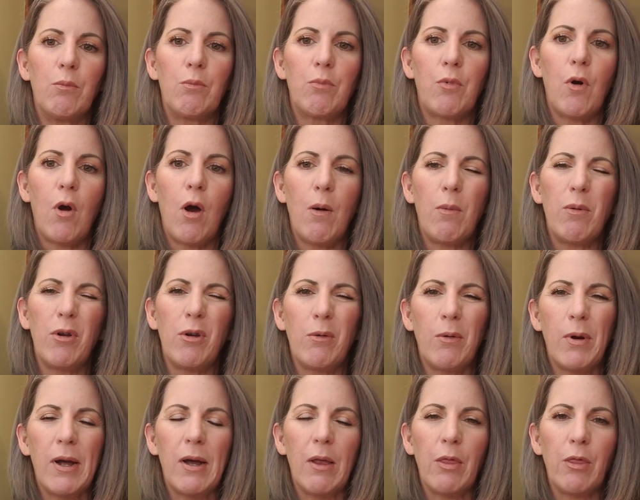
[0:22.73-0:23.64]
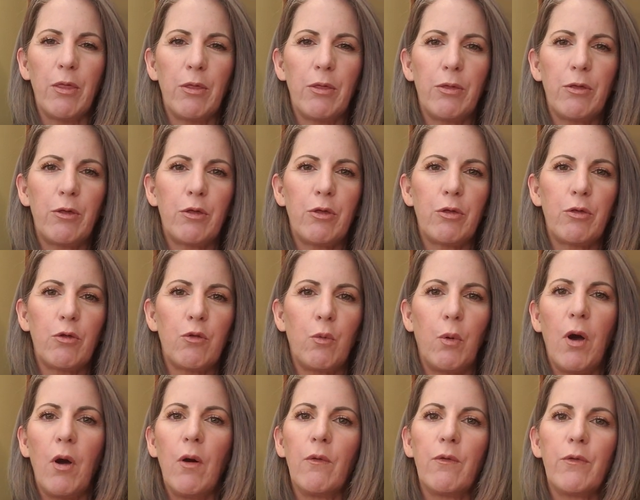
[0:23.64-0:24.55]
probably around
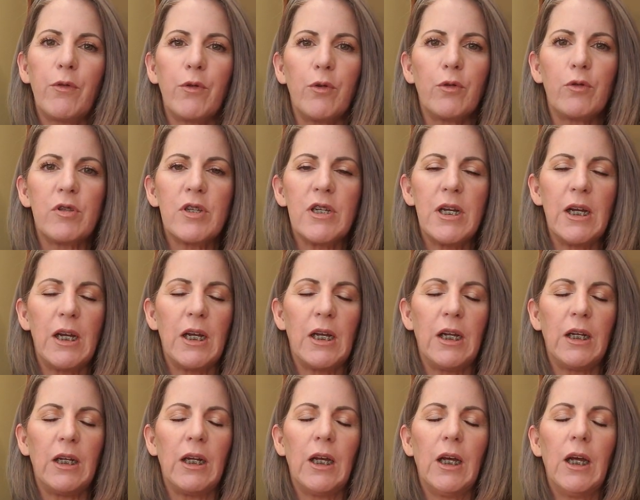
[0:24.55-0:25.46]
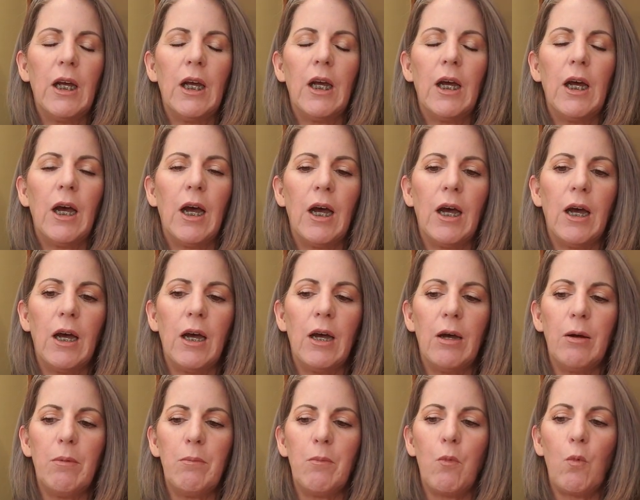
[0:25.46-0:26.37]
12, 13,
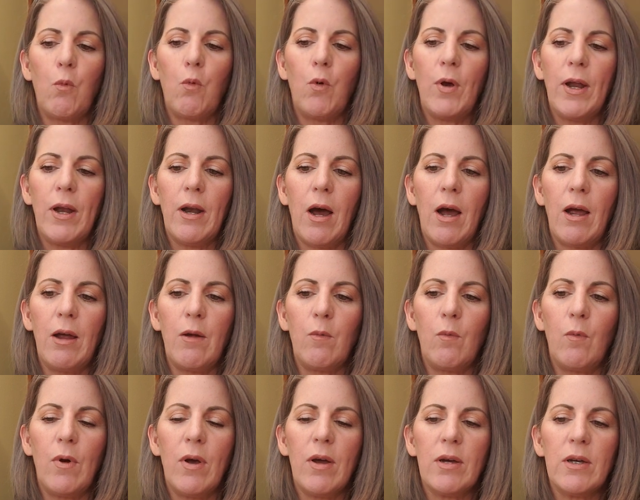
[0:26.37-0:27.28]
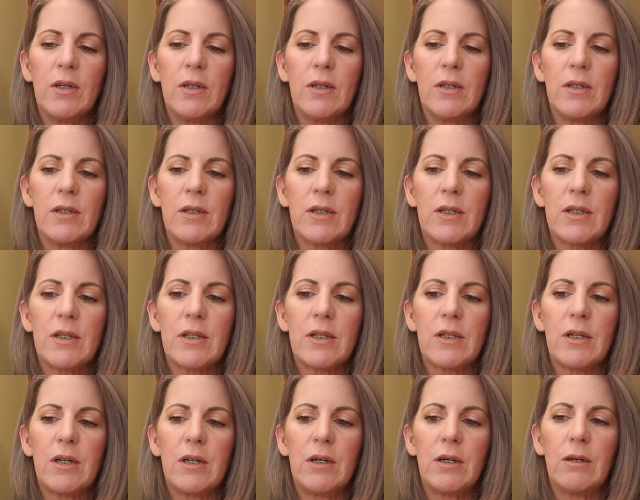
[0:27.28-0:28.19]
when I
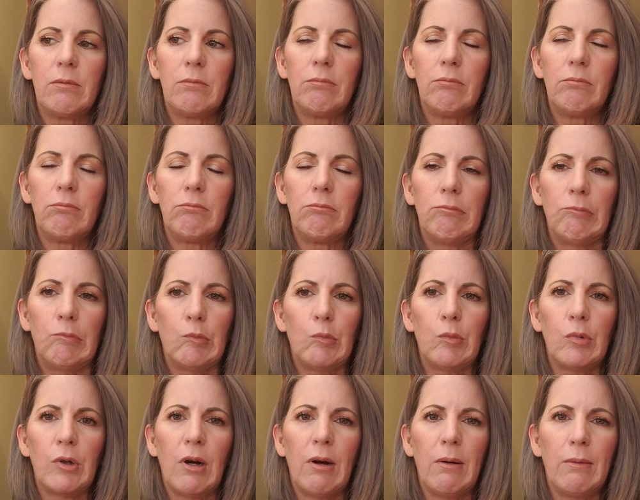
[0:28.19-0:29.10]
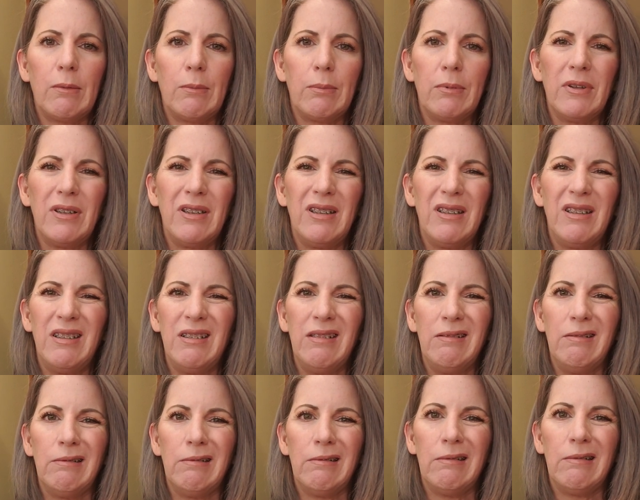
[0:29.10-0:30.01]
was
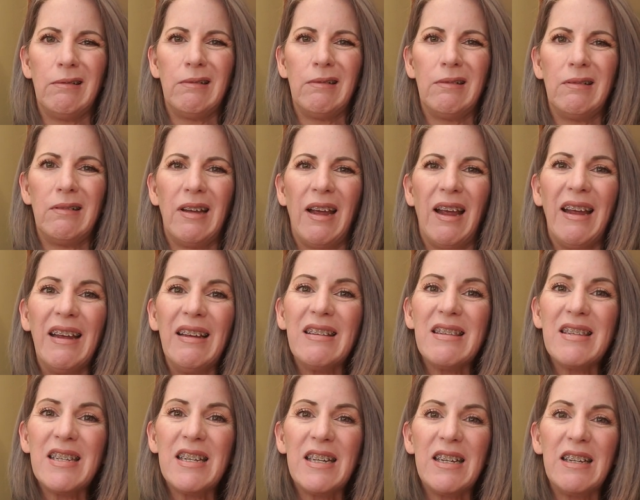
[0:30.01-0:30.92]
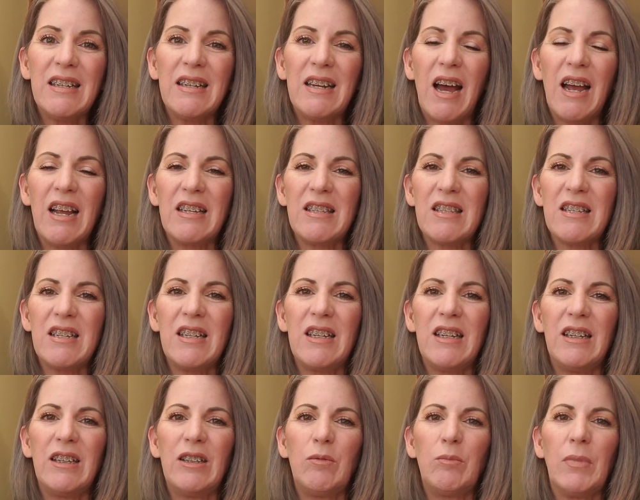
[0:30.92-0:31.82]
probably 18,
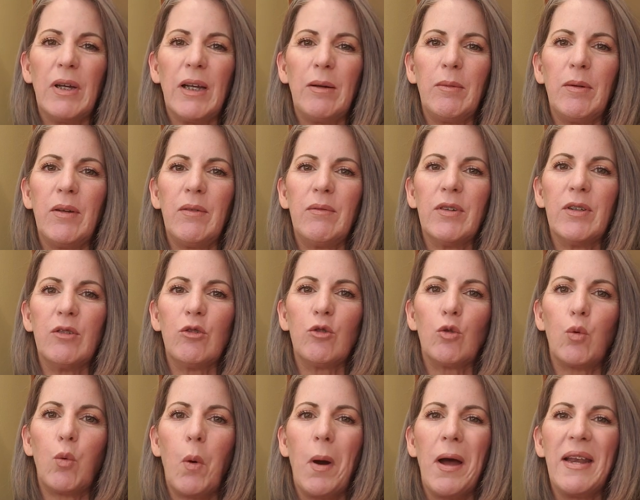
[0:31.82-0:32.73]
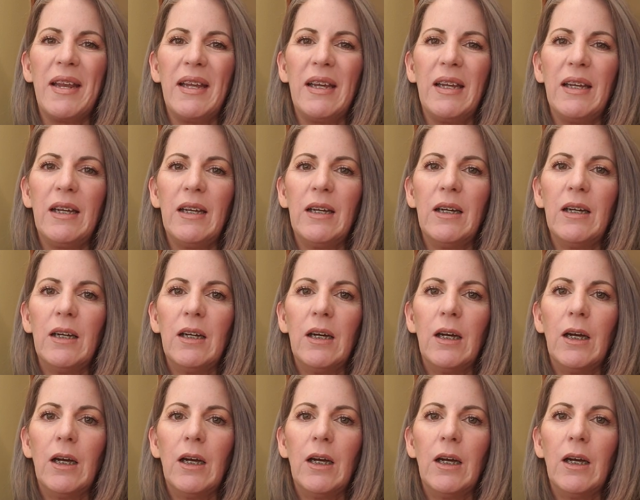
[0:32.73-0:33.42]
19, maybe even 20,